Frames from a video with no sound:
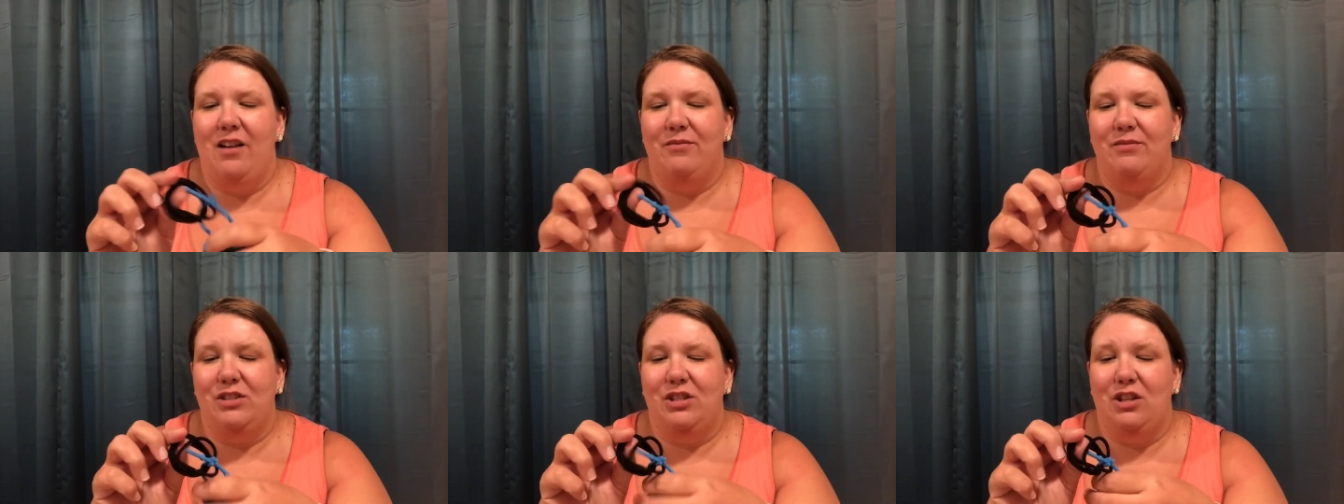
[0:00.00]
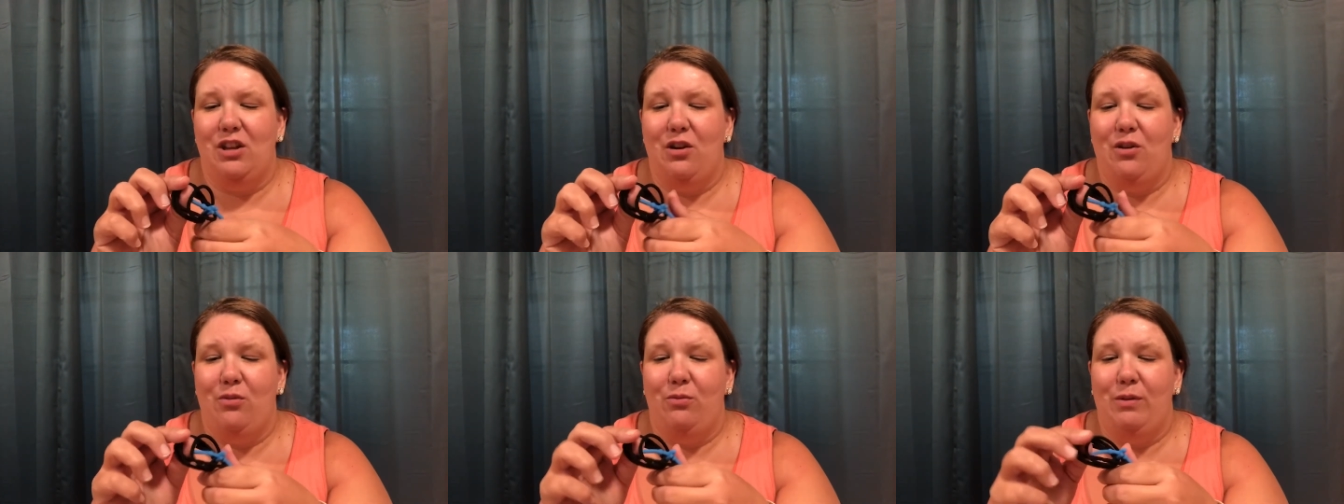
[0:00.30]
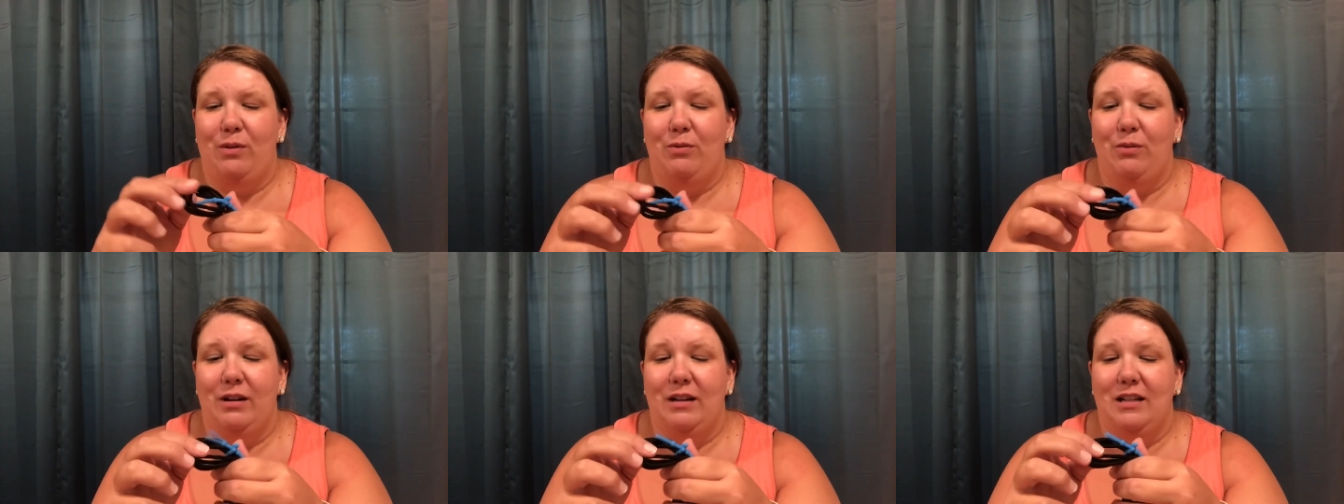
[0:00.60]
So
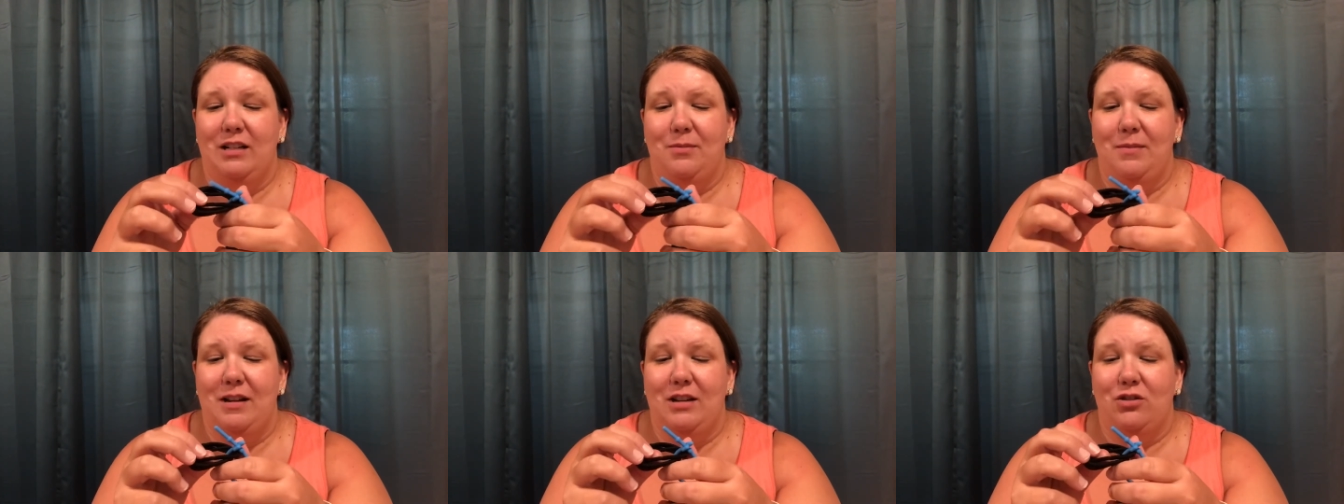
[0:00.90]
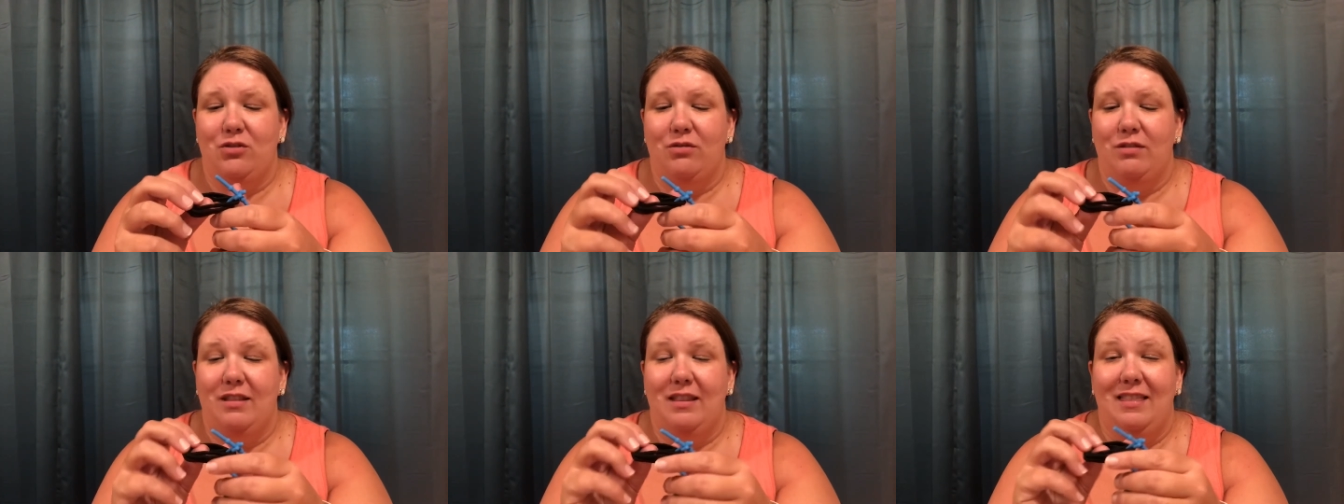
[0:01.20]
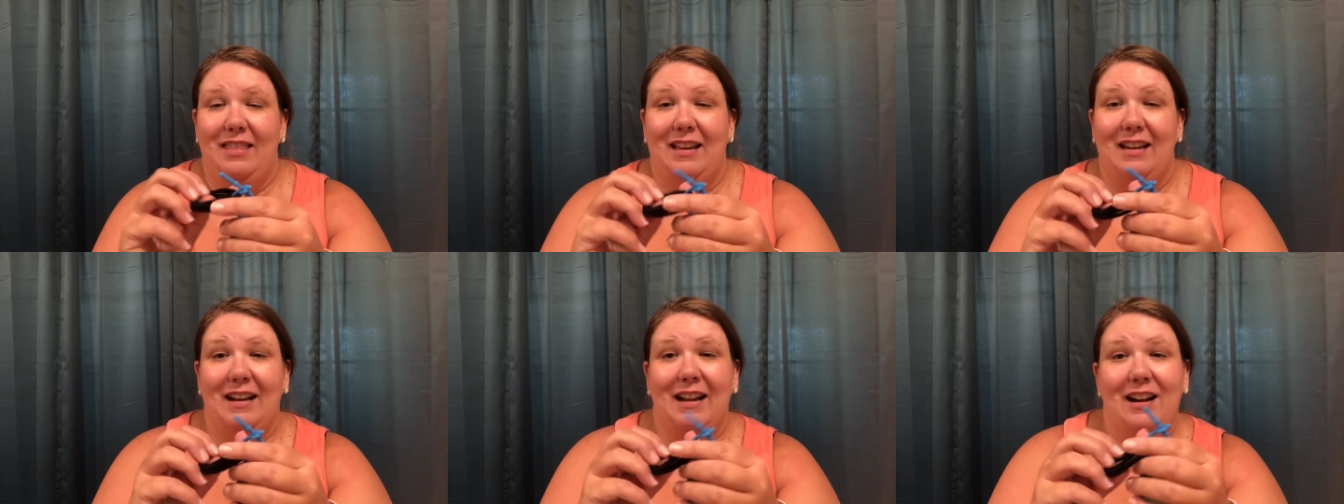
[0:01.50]
we wanted to make sure
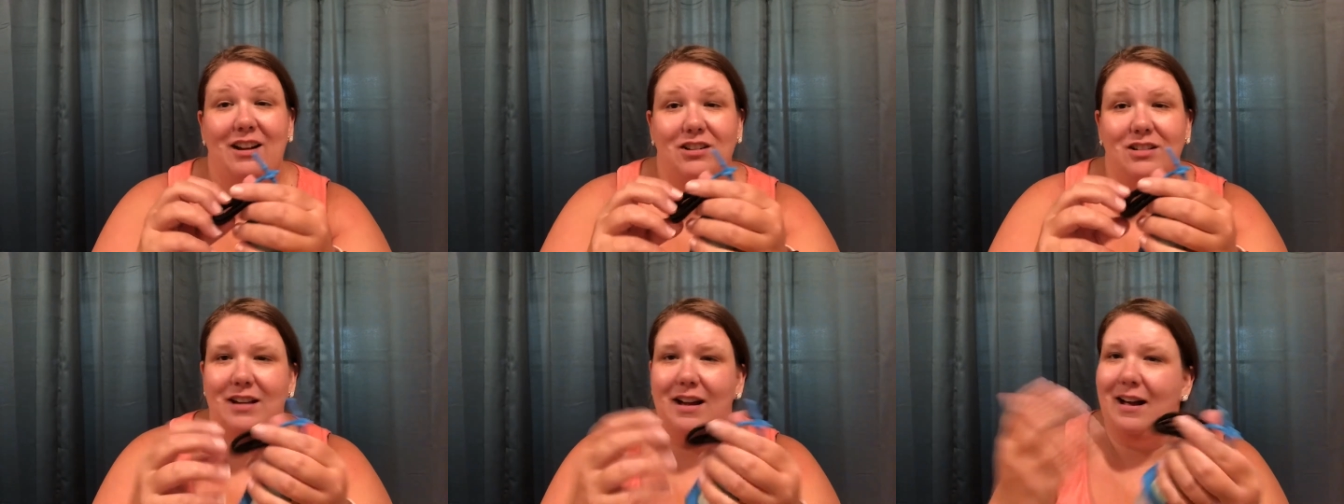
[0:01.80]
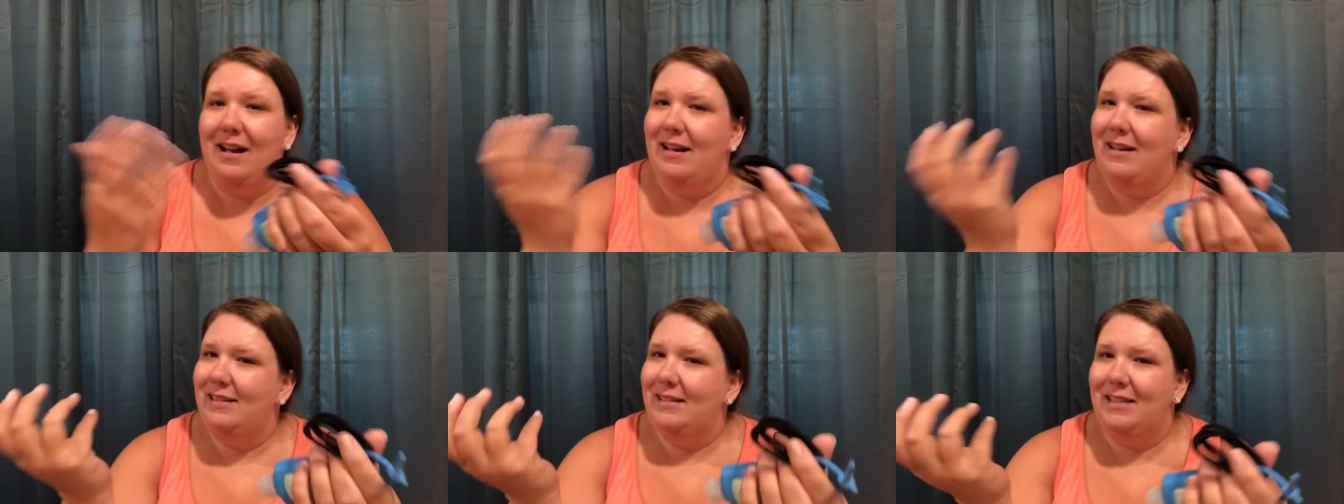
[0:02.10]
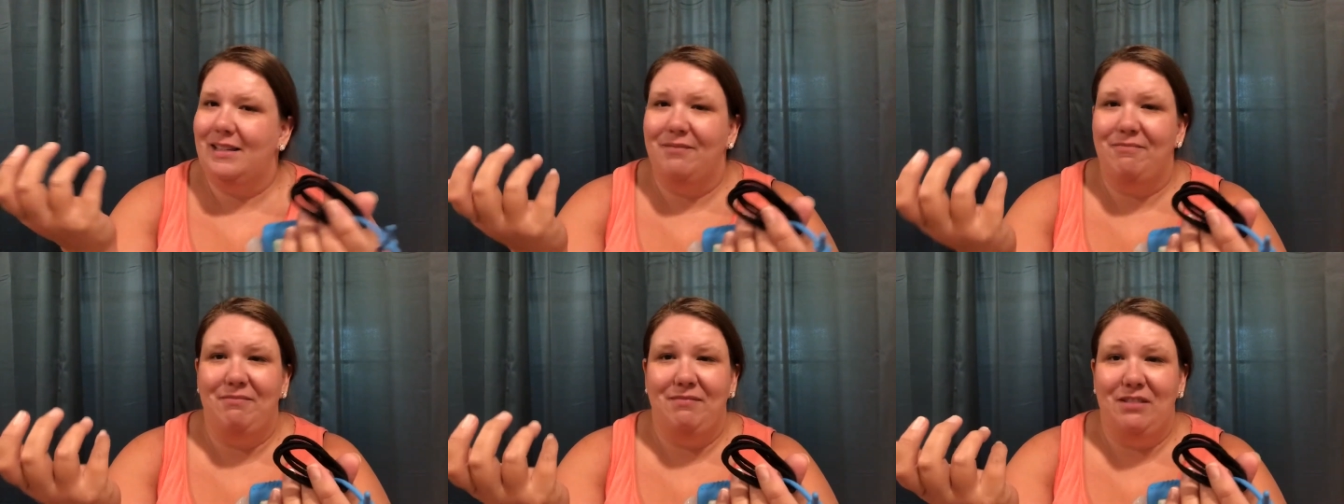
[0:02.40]
that they had hair
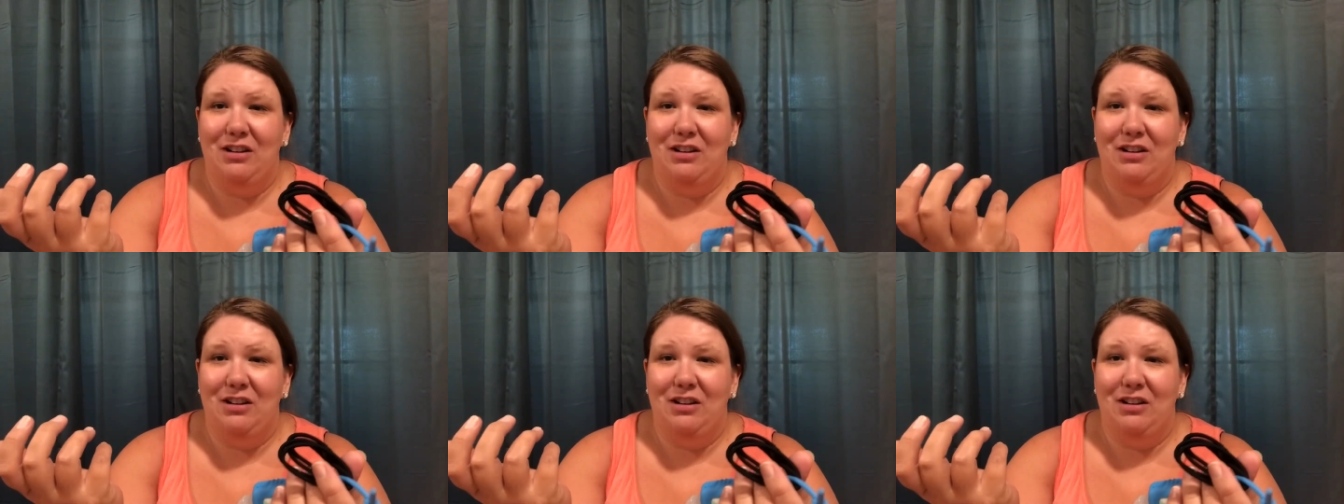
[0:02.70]
ties.